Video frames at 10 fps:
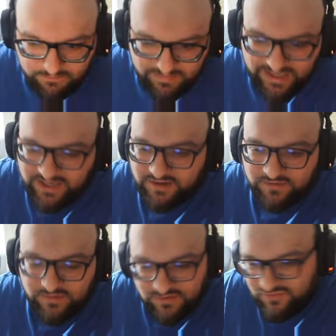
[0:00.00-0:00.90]
a
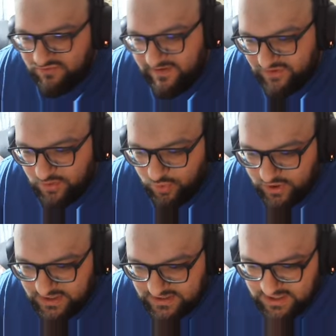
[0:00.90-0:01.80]
million revenue
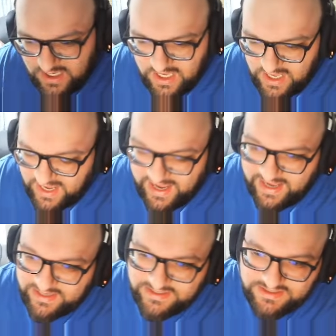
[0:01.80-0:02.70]
points,
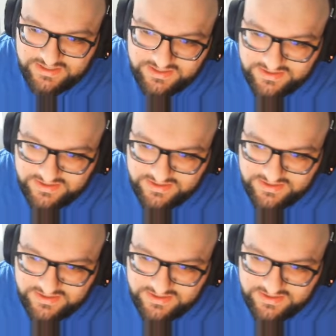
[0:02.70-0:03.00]
and